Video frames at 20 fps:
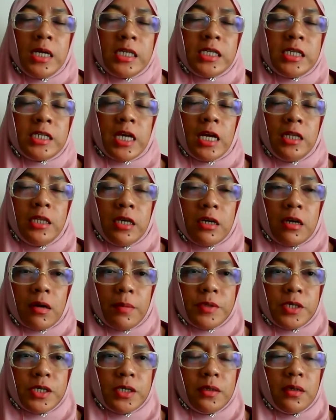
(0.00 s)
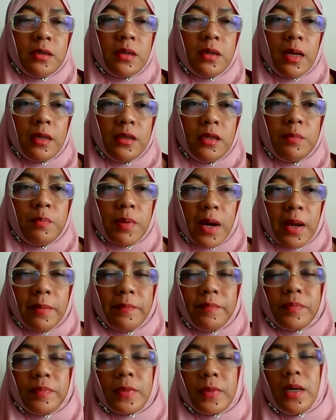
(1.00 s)
This is anti-corruption or uh, the anti-bribe,
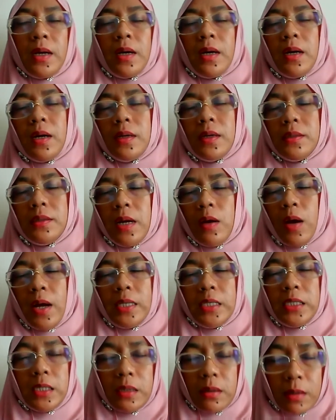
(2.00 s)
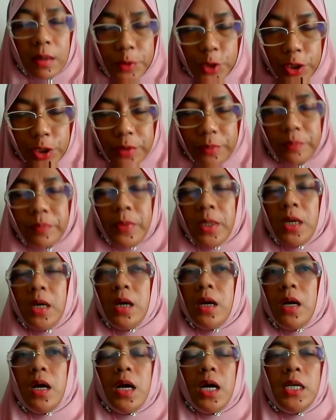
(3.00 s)
uh, now anti-corruption.
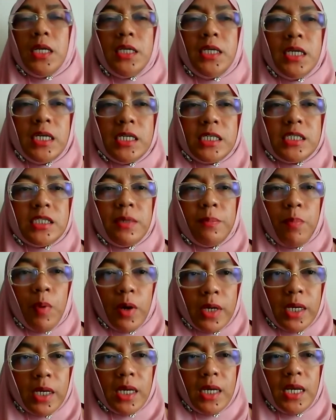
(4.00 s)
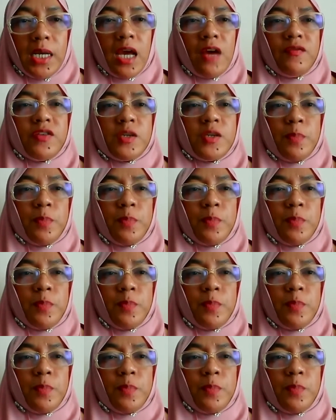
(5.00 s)
This, the body, they have a